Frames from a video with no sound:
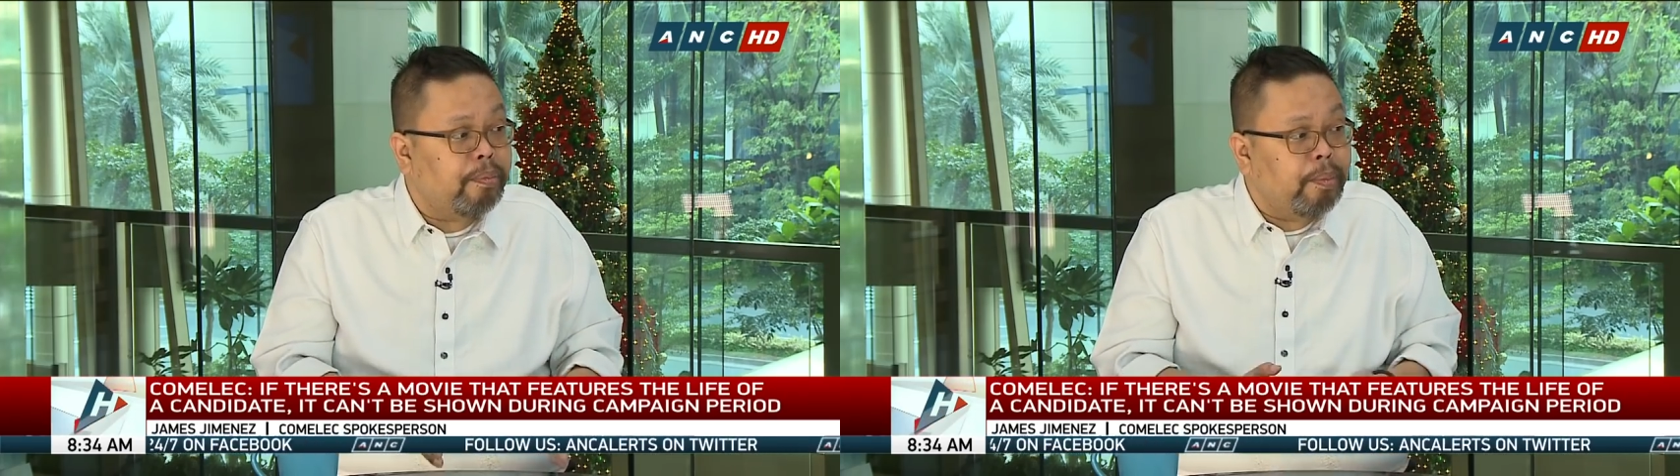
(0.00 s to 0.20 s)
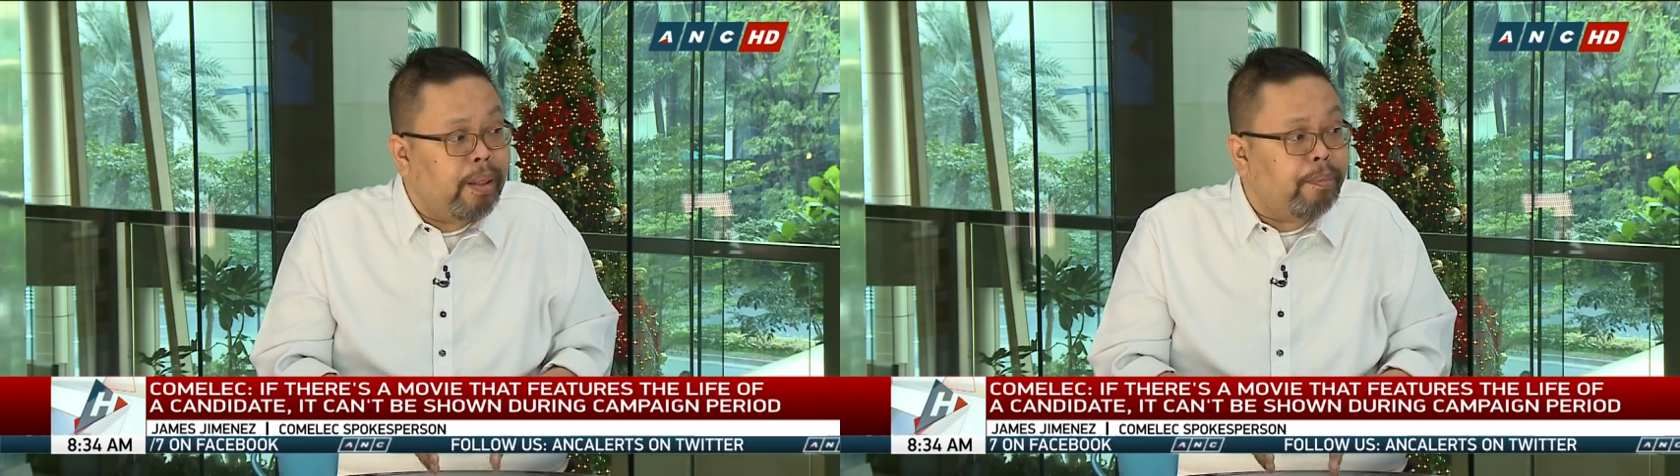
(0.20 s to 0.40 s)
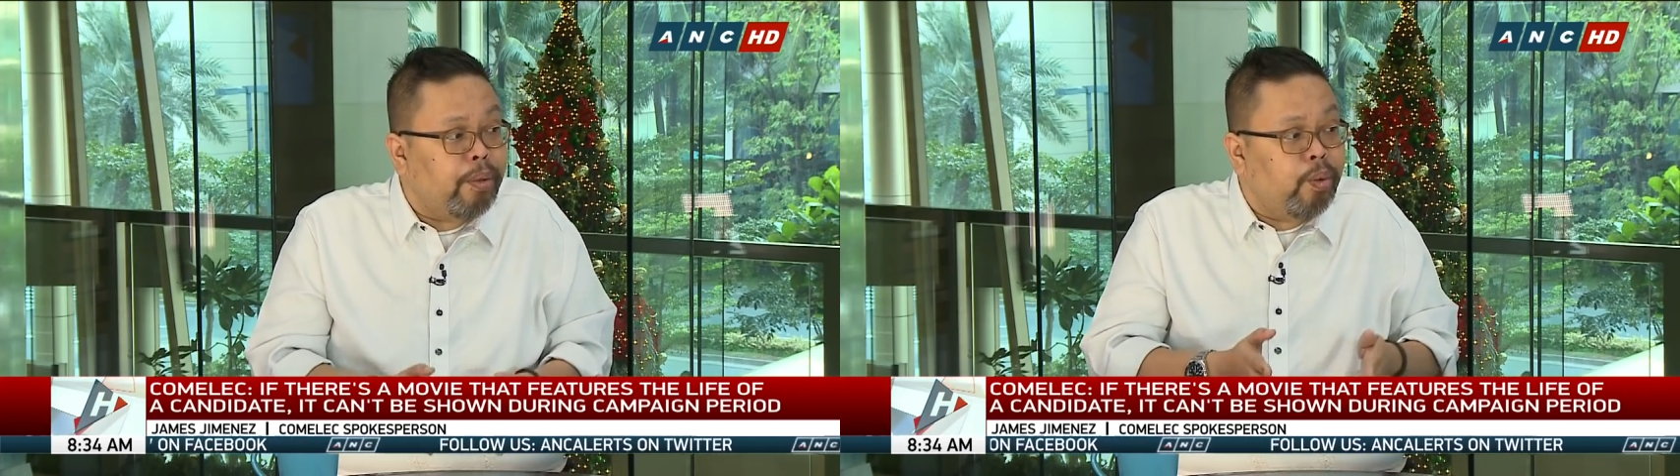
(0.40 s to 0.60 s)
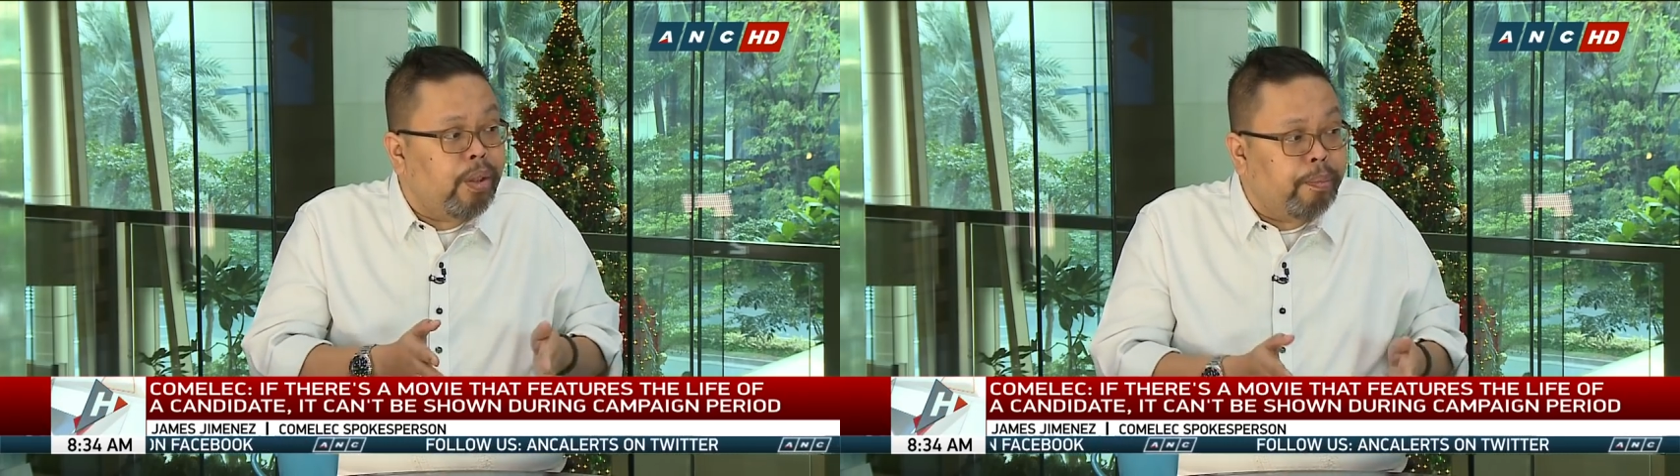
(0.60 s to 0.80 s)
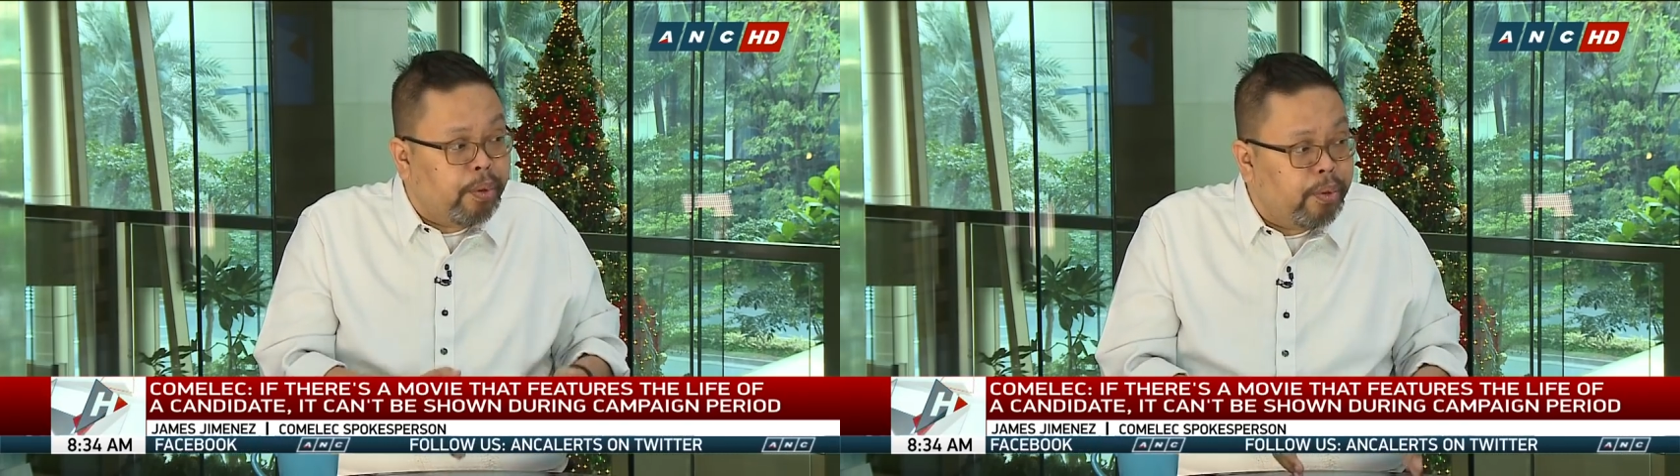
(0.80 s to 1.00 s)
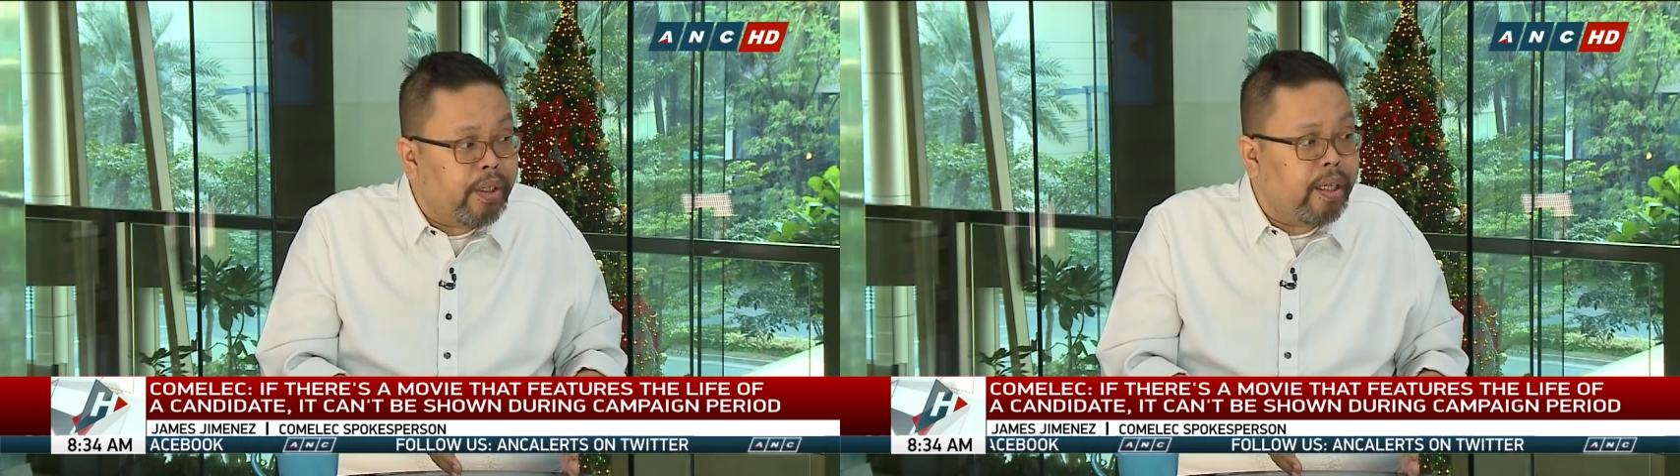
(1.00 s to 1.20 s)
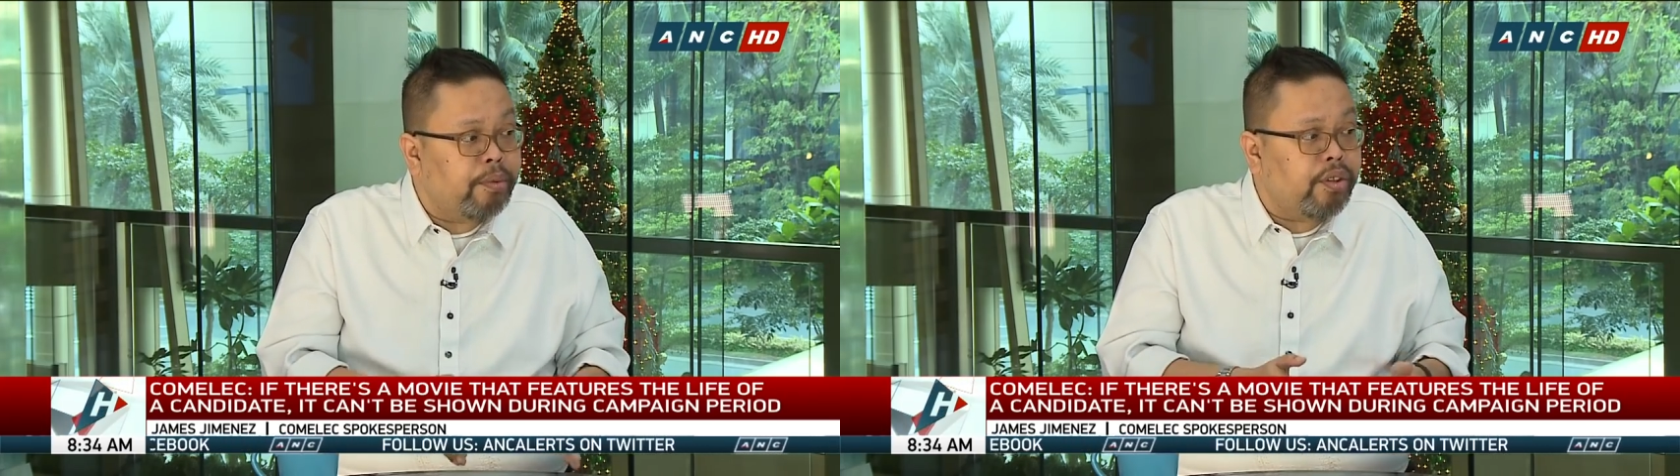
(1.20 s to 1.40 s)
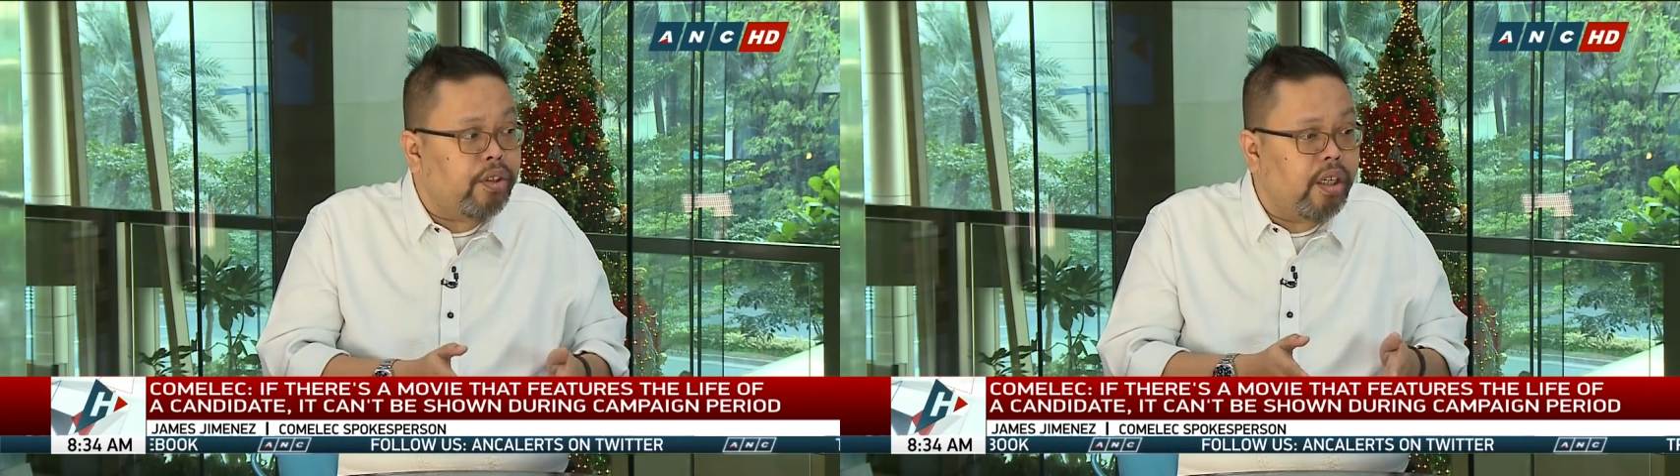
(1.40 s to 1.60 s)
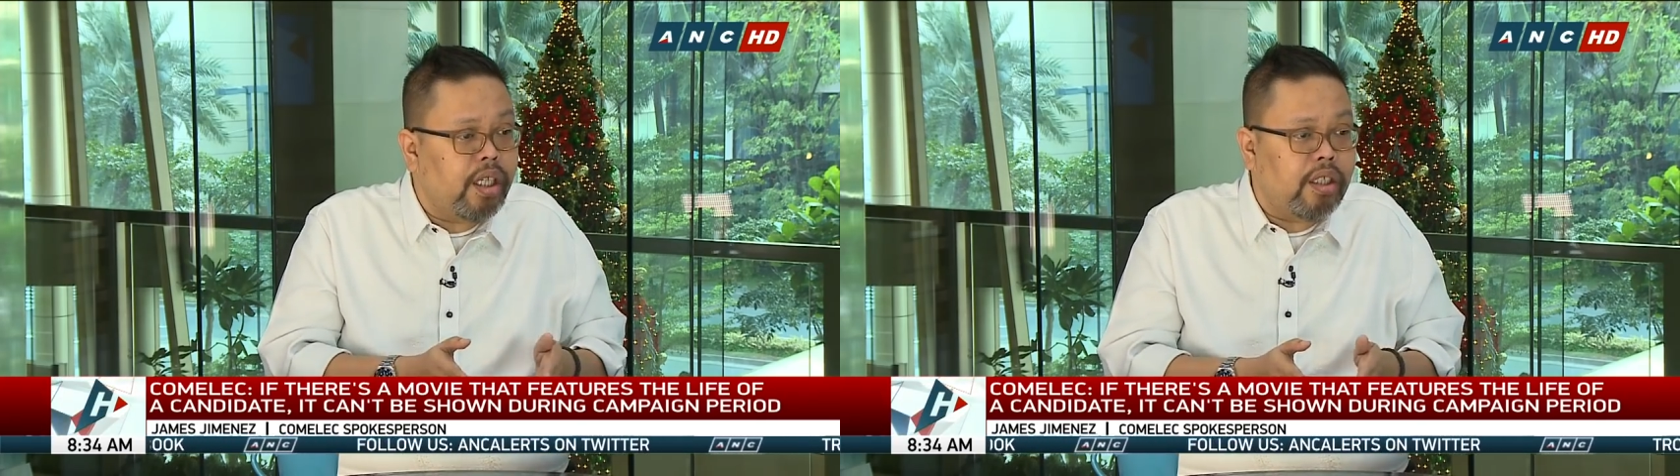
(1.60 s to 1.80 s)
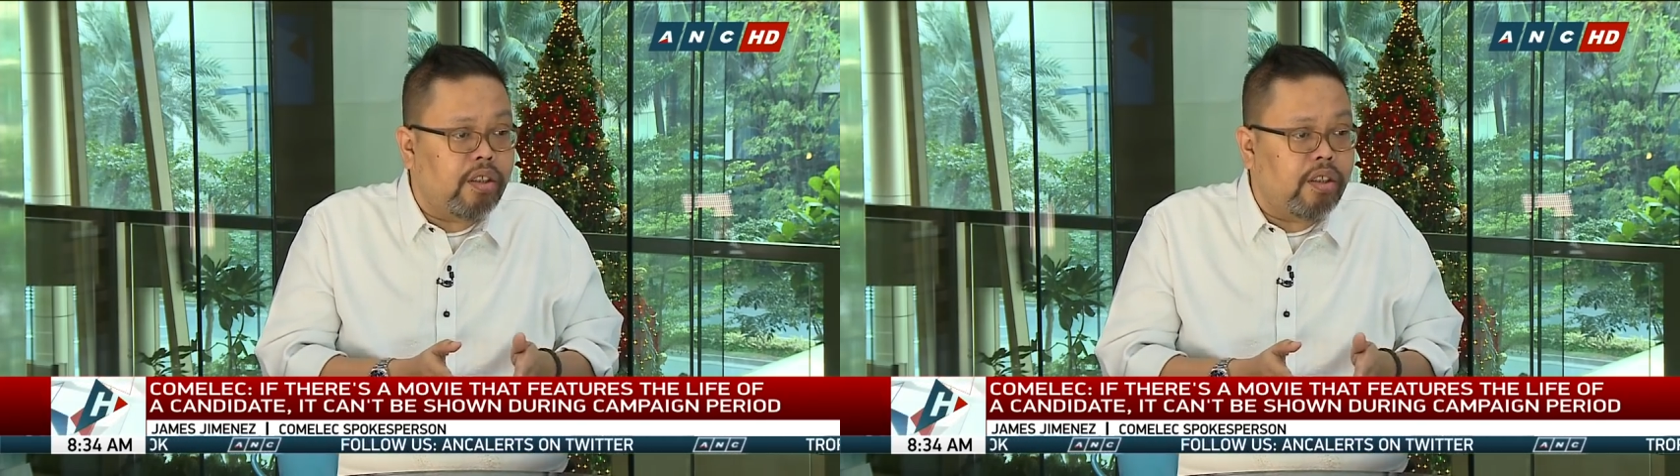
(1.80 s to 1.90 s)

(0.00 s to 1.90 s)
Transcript: people with programs uh,